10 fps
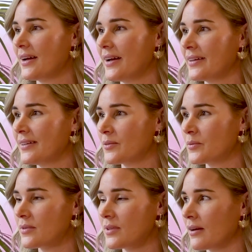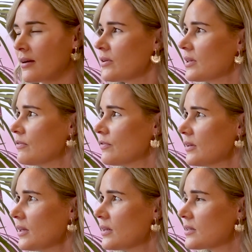And I really feel
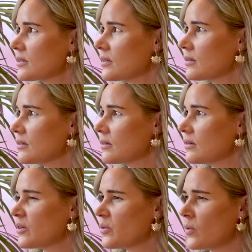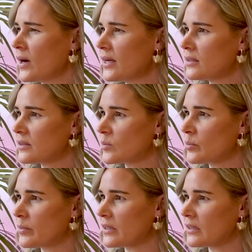like that's gone away a little
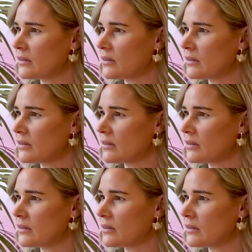bit.